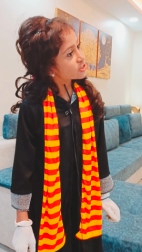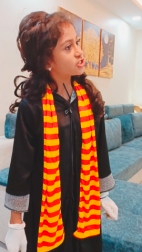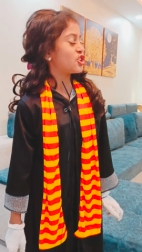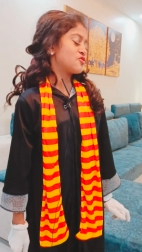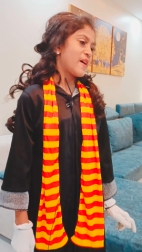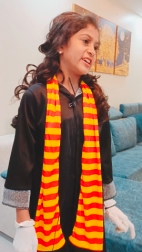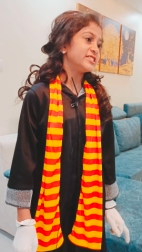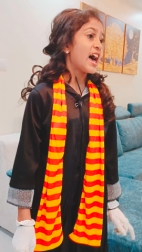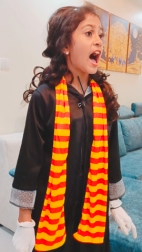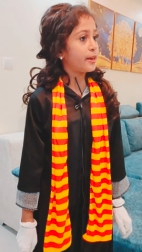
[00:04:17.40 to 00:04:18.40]
to don't
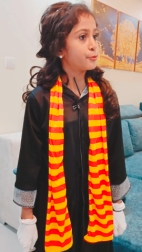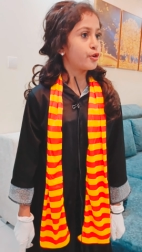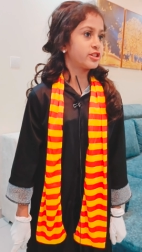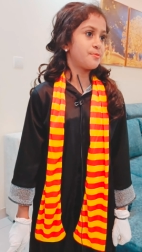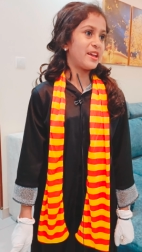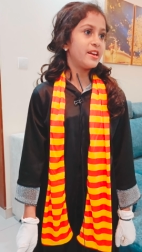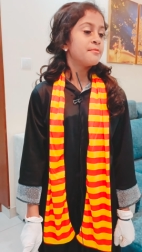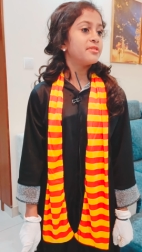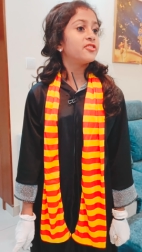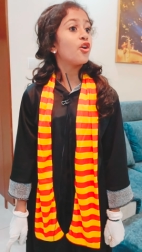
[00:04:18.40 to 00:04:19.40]
mind, I'm going to bed
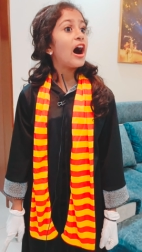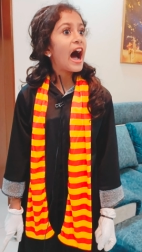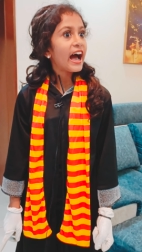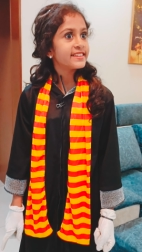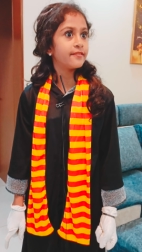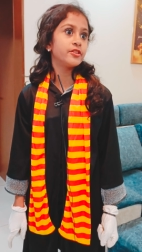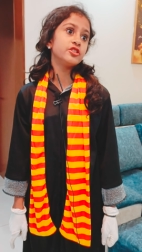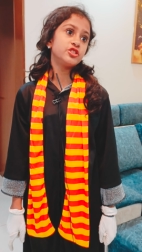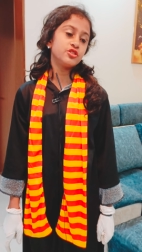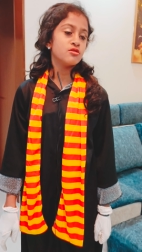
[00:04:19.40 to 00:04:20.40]
before either of
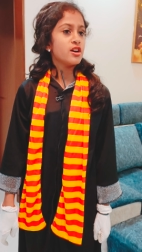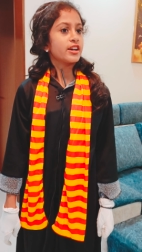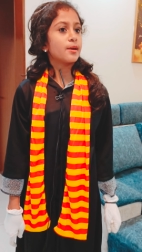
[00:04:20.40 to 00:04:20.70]
you two